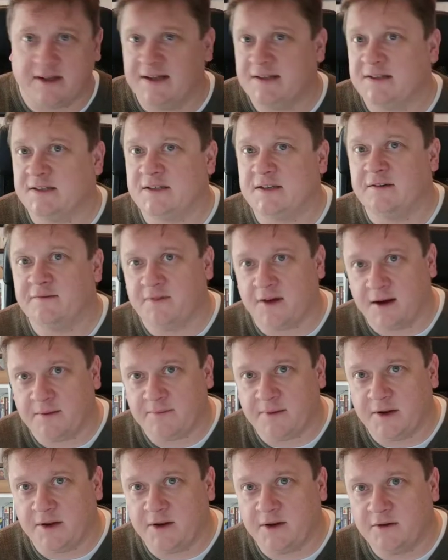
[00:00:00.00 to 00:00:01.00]
lenses have
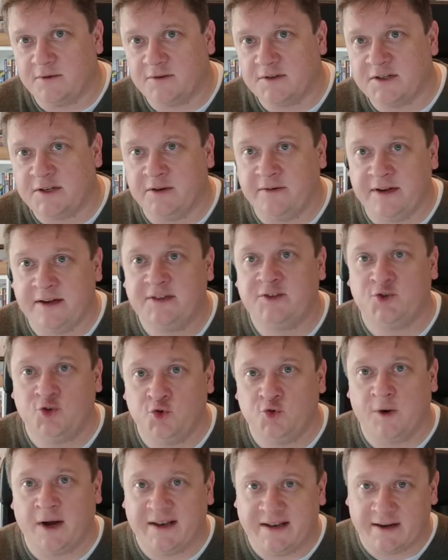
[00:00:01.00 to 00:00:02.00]
not been used you need
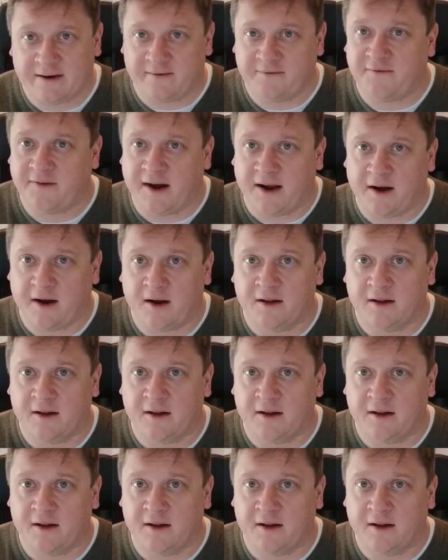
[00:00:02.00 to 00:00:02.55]
to identify